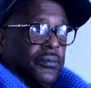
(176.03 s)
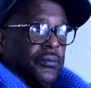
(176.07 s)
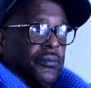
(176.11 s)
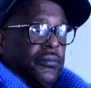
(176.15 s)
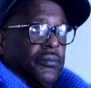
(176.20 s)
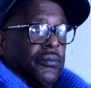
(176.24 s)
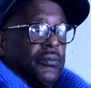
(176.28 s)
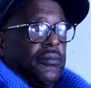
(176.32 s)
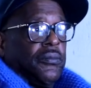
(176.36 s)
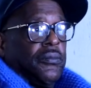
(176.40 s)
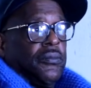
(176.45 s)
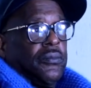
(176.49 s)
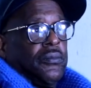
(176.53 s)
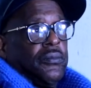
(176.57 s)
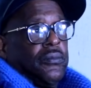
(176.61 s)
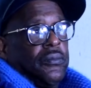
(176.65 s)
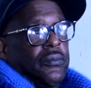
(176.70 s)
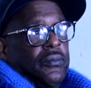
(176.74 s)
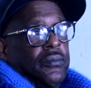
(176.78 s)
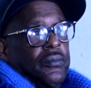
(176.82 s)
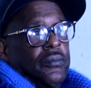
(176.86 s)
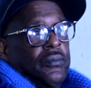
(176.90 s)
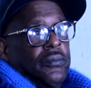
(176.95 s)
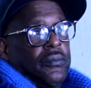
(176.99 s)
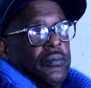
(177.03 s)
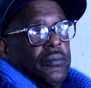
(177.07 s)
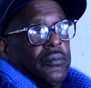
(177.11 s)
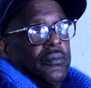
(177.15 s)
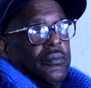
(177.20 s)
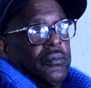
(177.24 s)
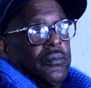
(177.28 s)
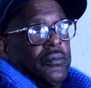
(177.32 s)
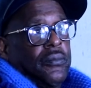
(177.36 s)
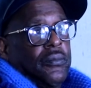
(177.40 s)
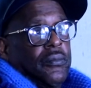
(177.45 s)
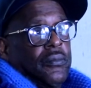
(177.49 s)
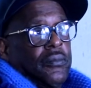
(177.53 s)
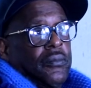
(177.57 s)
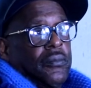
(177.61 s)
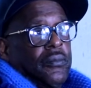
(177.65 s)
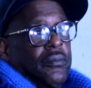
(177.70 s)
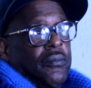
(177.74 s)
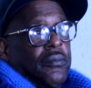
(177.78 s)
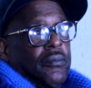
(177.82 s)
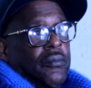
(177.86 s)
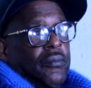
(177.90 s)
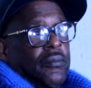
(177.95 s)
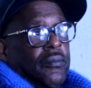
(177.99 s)
So we want to talk about one of
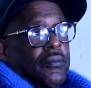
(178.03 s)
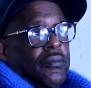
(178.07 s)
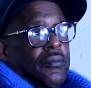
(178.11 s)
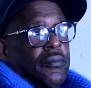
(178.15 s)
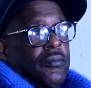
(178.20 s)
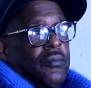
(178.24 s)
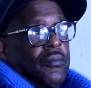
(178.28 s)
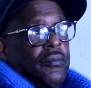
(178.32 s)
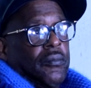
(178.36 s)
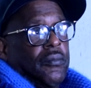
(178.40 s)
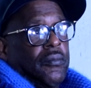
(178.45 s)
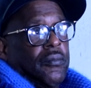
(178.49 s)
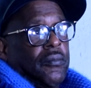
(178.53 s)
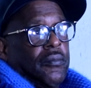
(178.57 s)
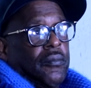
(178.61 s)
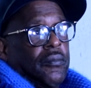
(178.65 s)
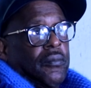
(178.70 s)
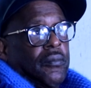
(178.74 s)
the other cases